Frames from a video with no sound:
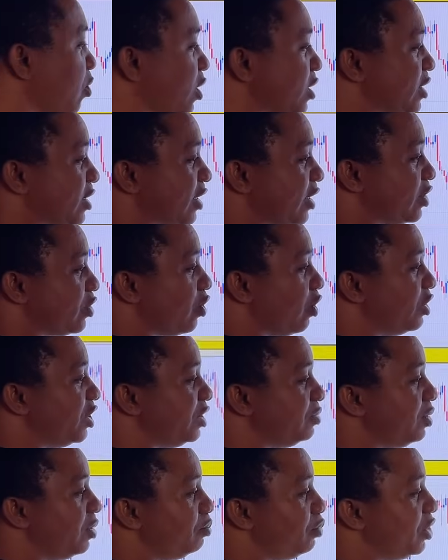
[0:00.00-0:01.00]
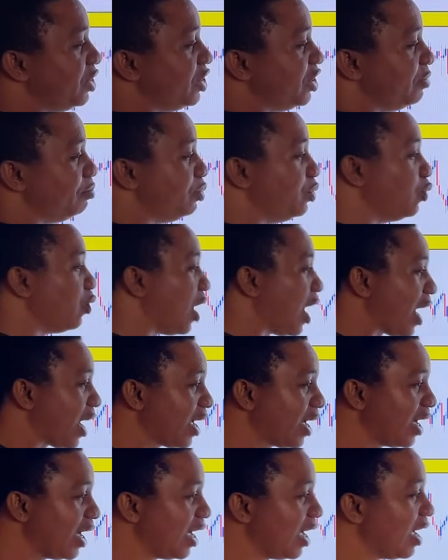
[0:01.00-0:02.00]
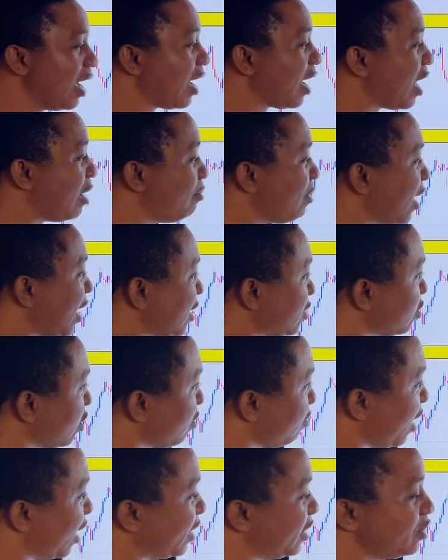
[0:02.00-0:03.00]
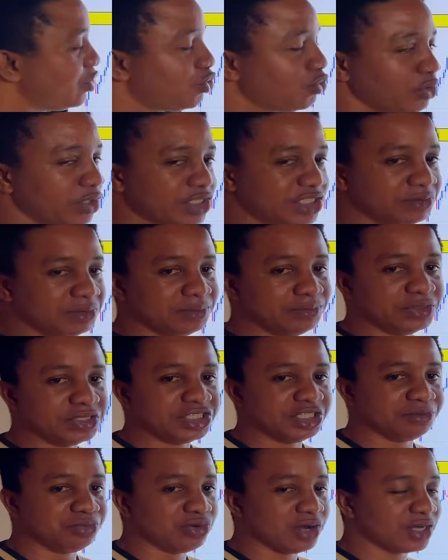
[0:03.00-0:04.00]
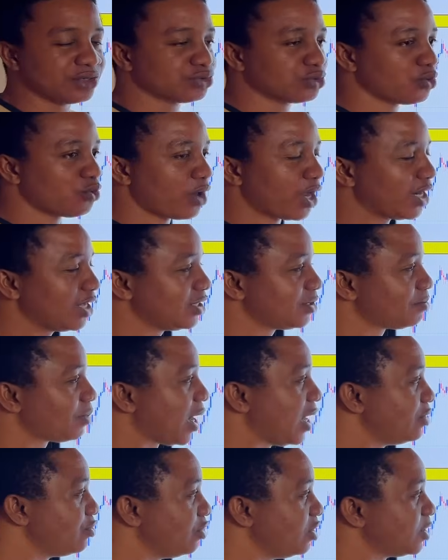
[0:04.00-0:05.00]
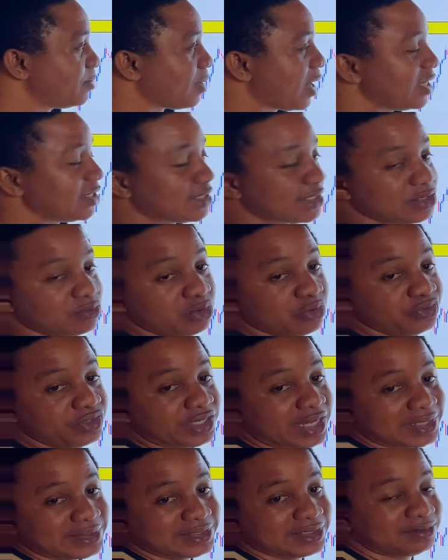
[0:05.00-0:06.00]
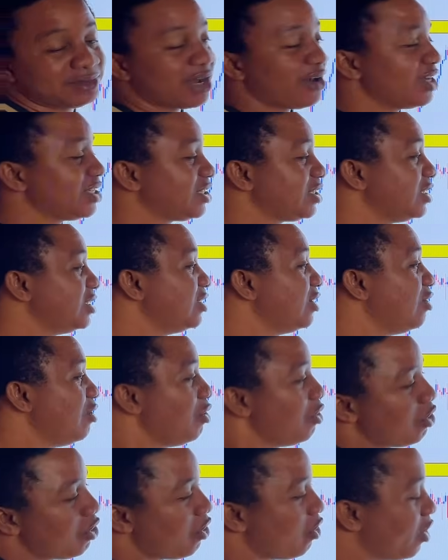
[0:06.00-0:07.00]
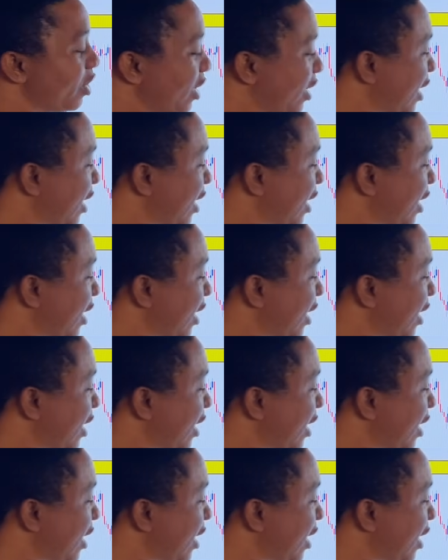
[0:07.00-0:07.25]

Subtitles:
loss set on GBP JPY. But let's talk about this week GBP JPY. So what is price doing? Is price still moving that same direction, or the